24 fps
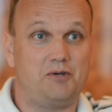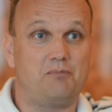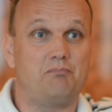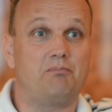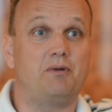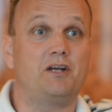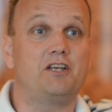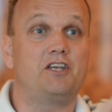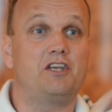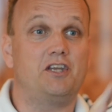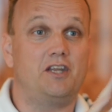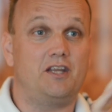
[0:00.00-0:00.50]

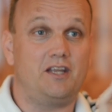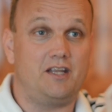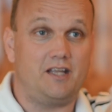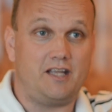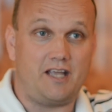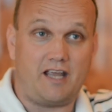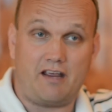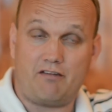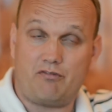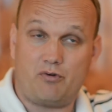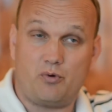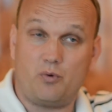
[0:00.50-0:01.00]
But
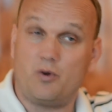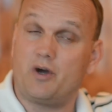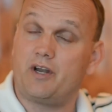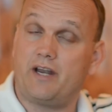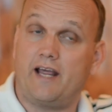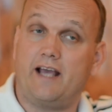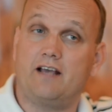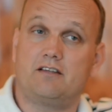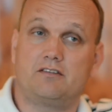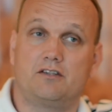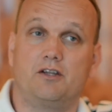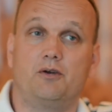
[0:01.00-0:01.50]
everyone
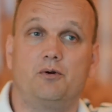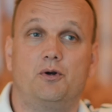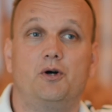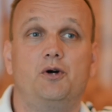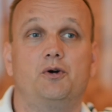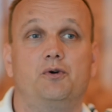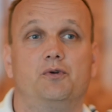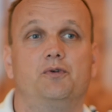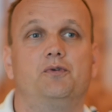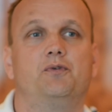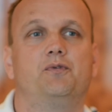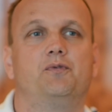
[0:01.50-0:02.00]
has their
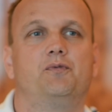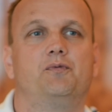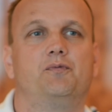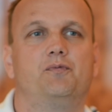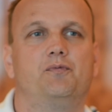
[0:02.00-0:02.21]
own.